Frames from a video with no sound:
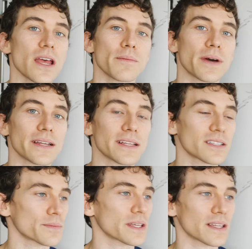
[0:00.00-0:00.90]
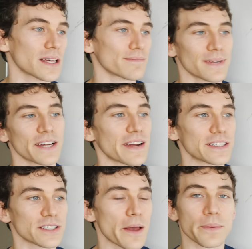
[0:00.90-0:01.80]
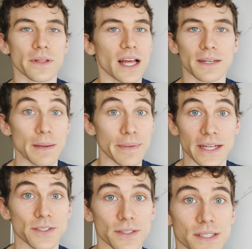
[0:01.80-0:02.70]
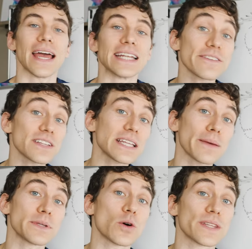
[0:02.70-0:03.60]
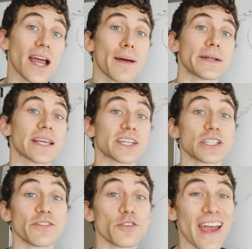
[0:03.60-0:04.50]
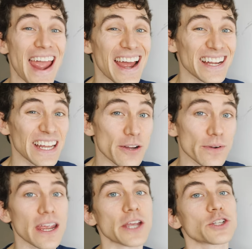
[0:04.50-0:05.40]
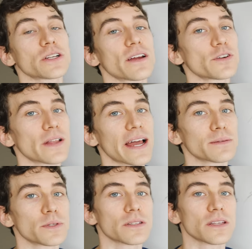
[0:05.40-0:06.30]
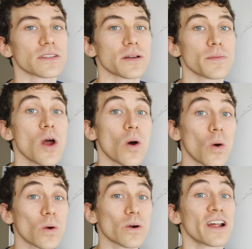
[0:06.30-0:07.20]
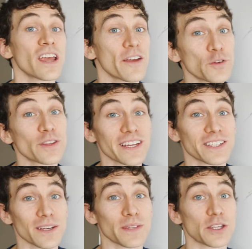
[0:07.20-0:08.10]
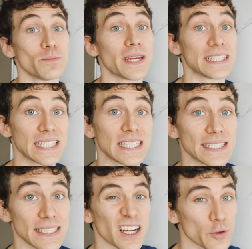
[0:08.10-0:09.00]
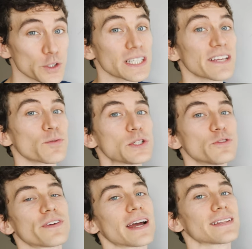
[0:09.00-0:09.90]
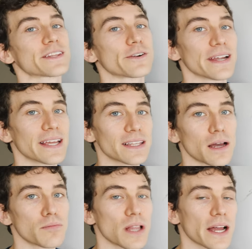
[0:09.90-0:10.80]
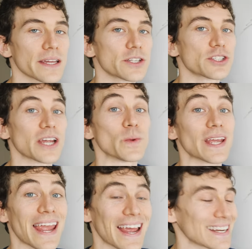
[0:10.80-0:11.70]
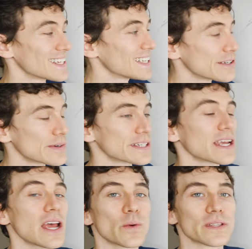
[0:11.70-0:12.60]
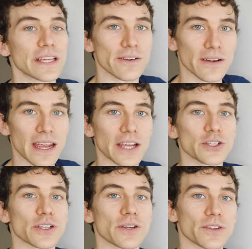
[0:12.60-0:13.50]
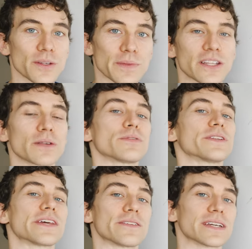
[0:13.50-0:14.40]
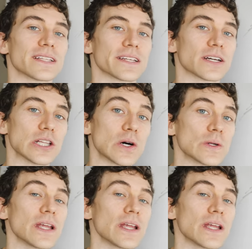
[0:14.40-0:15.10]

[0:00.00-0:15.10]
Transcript: but it's something that I find just helps a lot of my patients. And definitely let me know in the comment section if you've had irrigation of your lacrimal system, or if you think it's something you may need. Unfortunately, if we do find that there is a blockage and we can't clear it with the irrigation or something simple there in the clinic alone,